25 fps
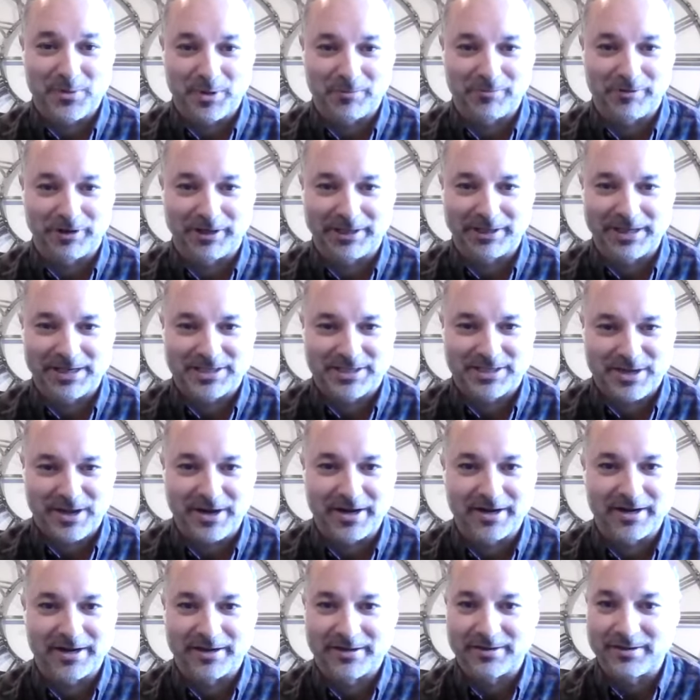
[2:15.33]
So we're really
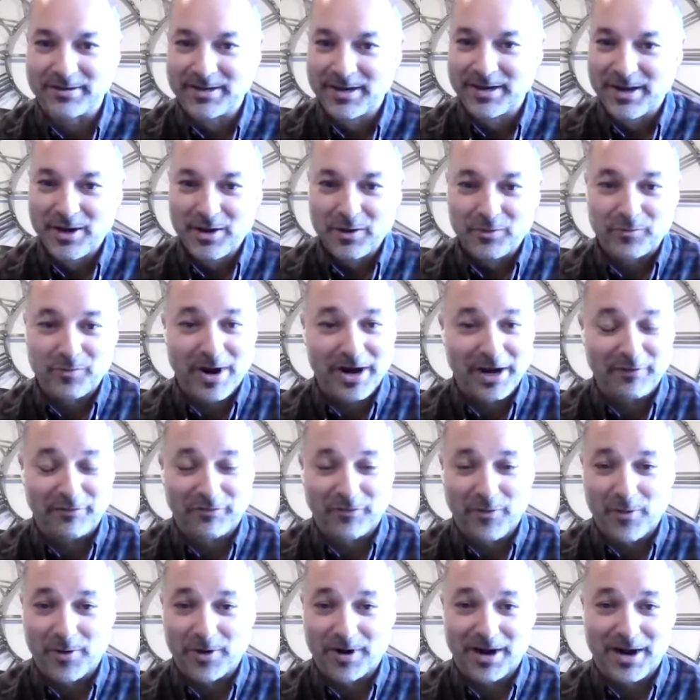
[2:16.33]
excited and
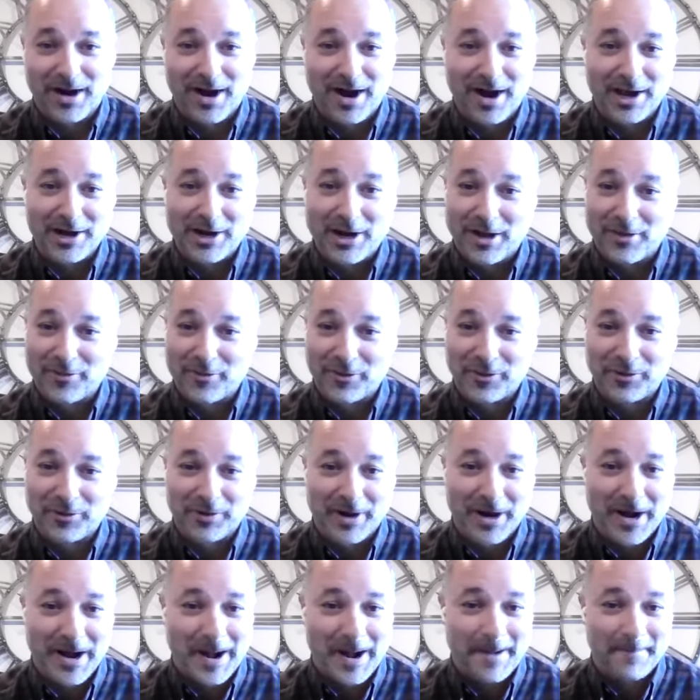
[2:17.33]
ready for uh,
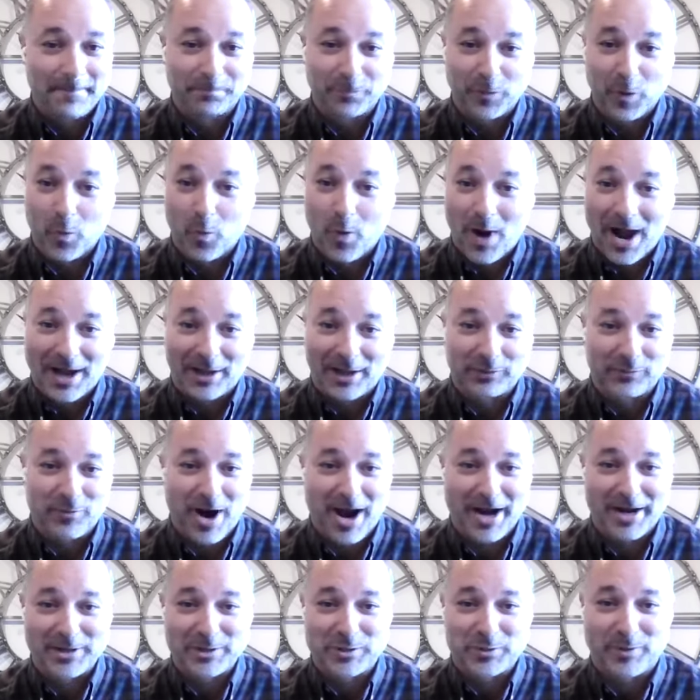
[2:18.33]
another uh,
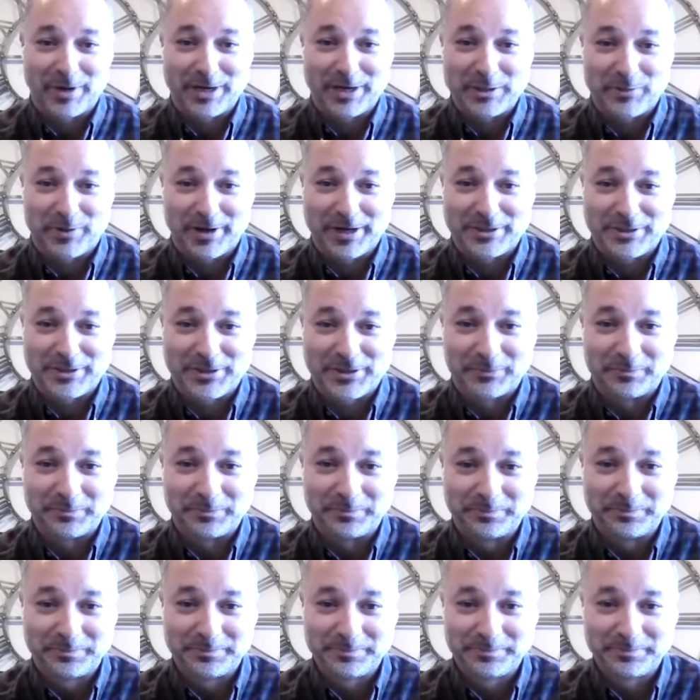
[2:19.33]
wild ride in
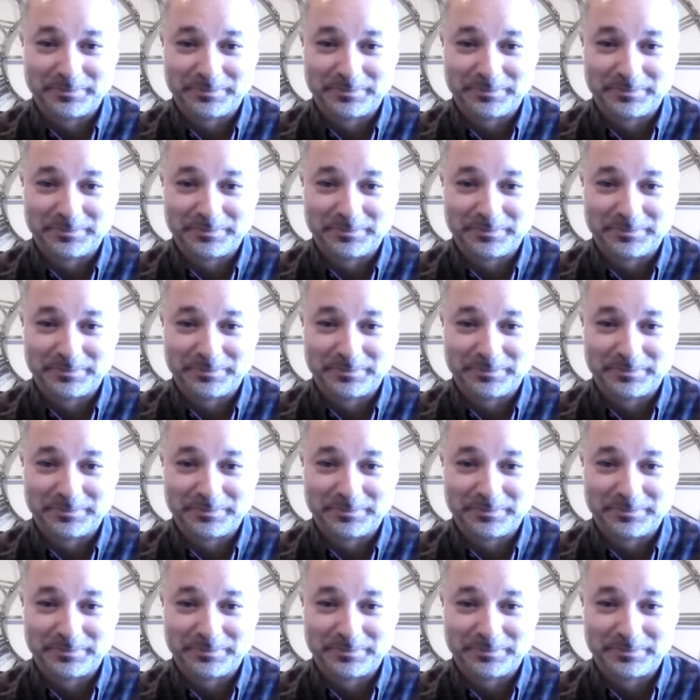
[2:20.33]
2022.